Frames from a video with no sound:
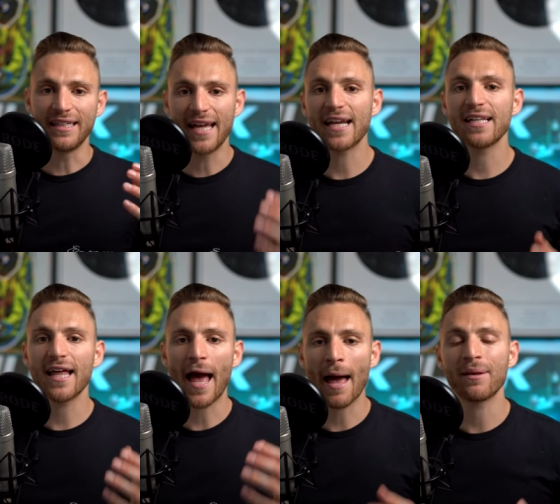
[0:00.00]
Get in
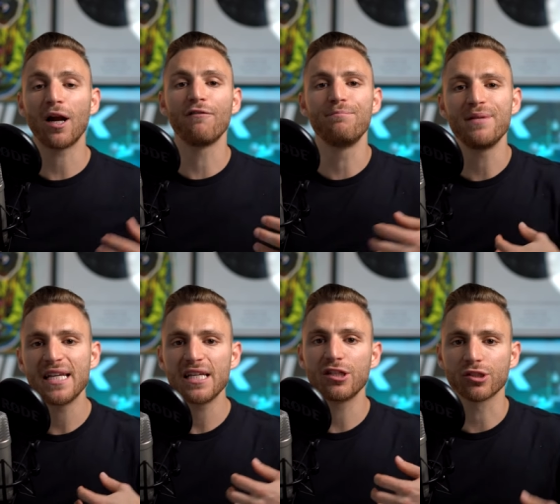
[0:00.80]
the habit of
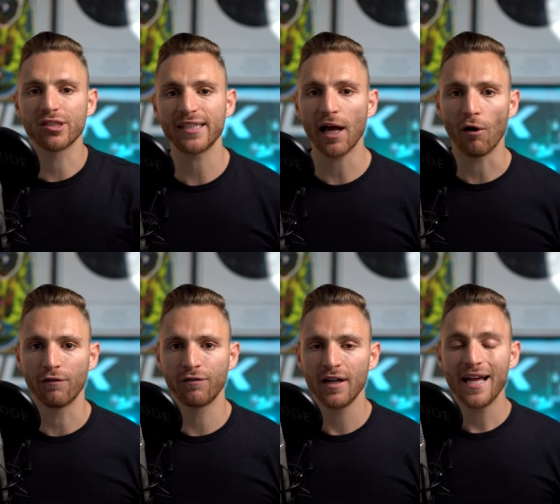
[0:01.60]
being
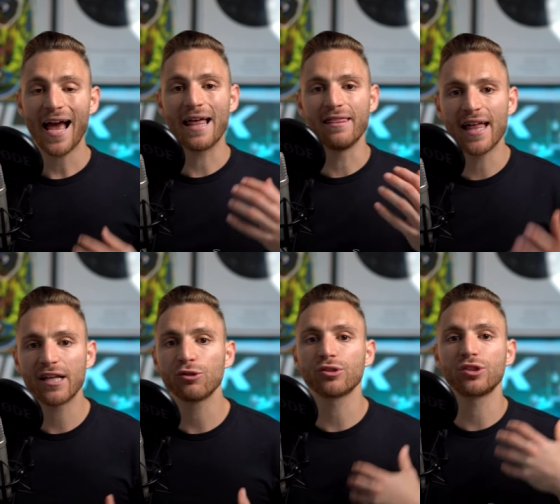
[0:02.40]
yourself and
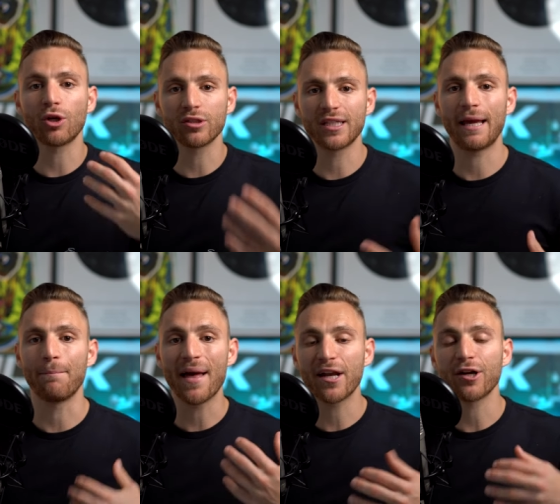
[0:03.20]
then you'll start to
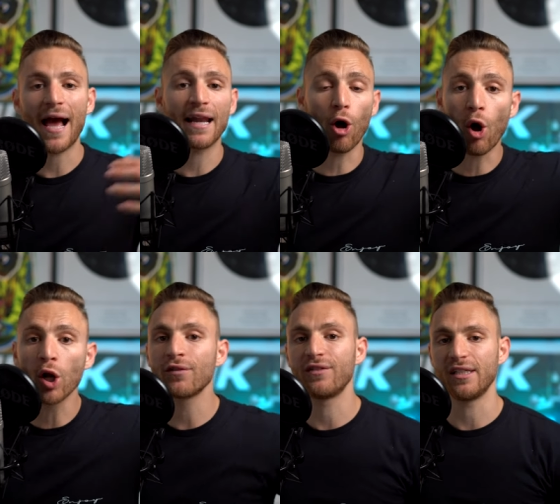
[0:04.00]
get better at
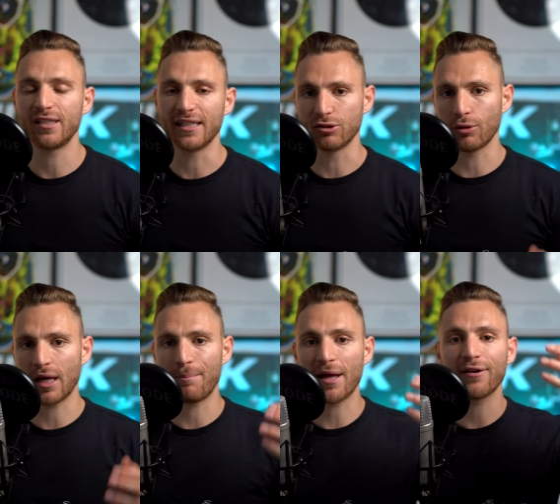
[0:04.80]
all of these things. You'll
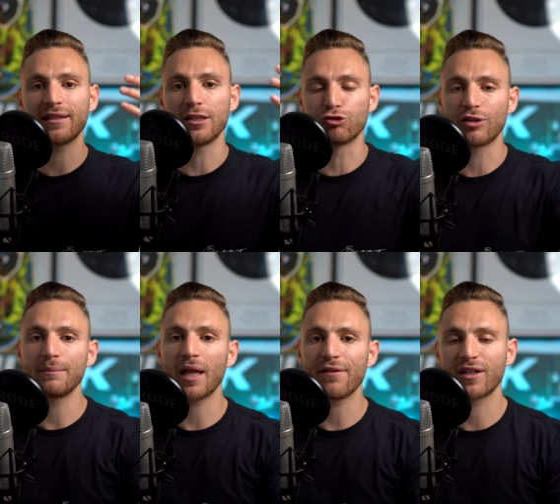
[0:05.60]
get better at the
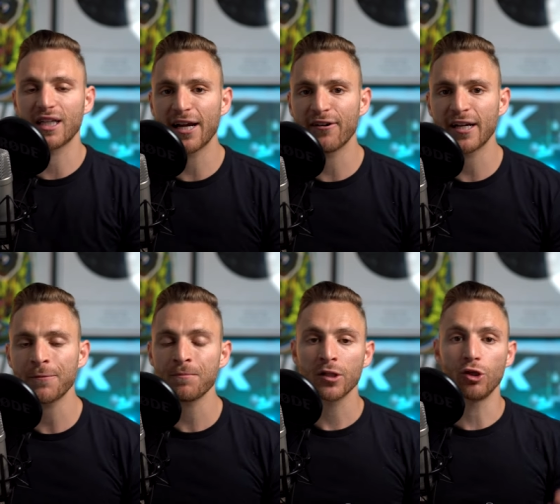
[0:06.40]
dream life
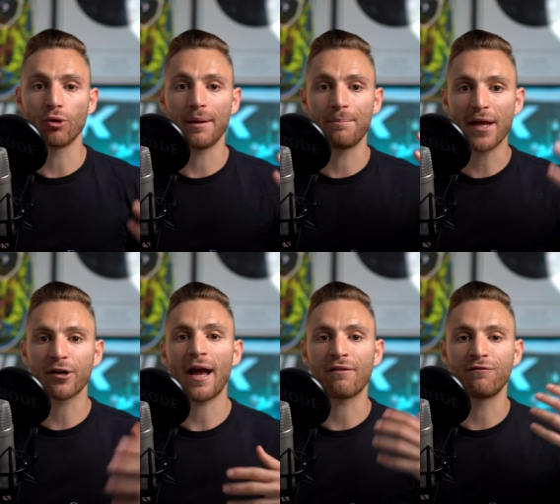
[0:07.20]
clarity, you'll get
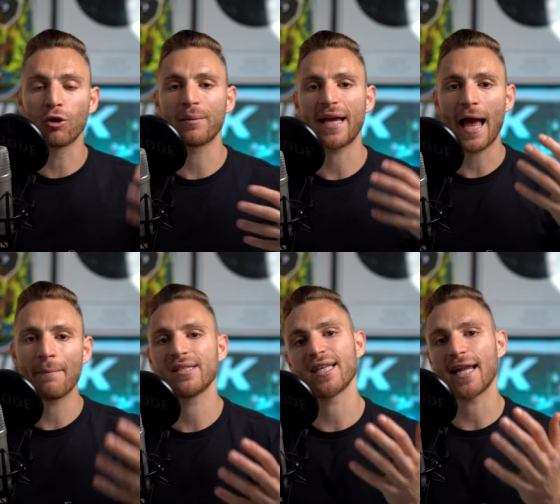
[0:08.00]
better at forming
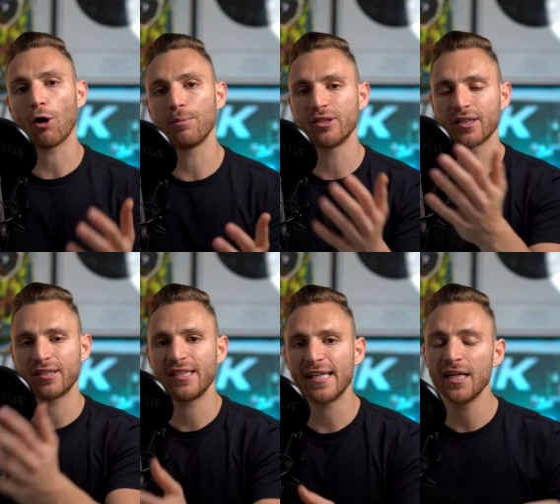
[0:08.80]
habits that help you
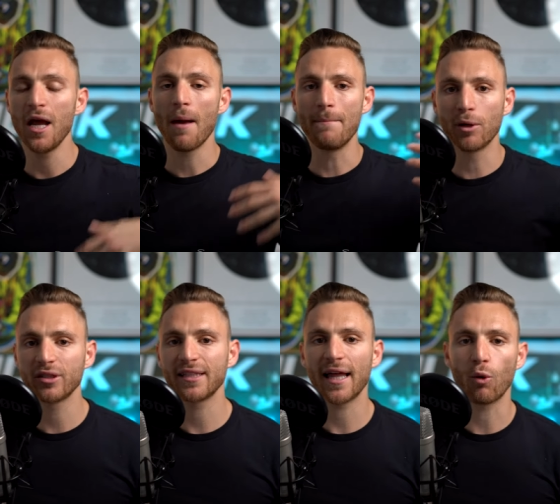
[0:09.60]
succeed,
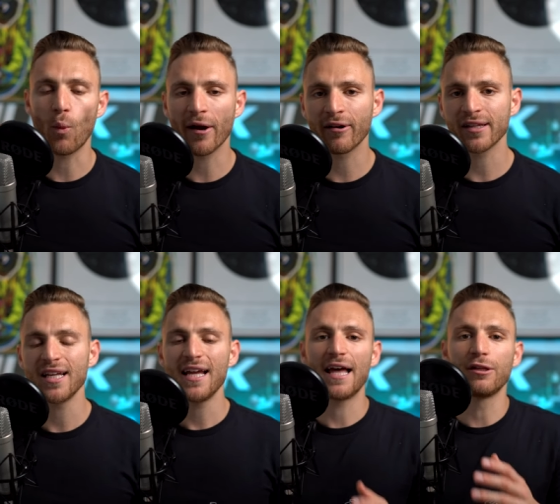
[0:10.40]
building that awareness,
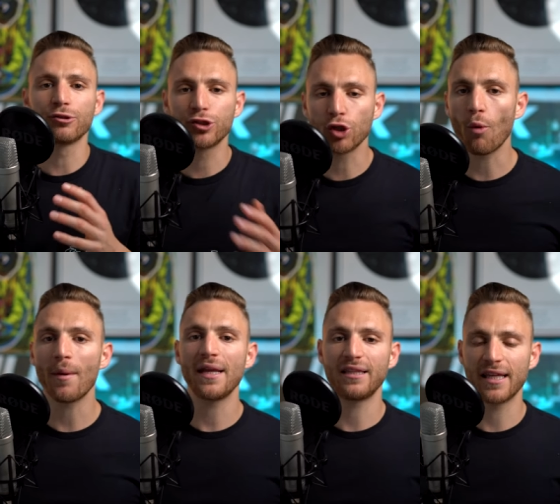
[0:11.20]
and there's so
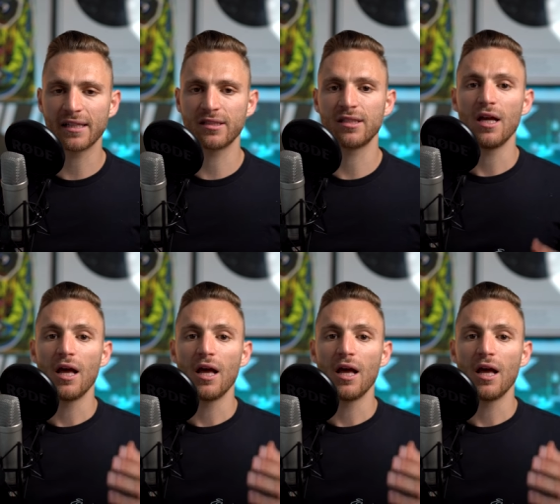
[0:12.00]
many things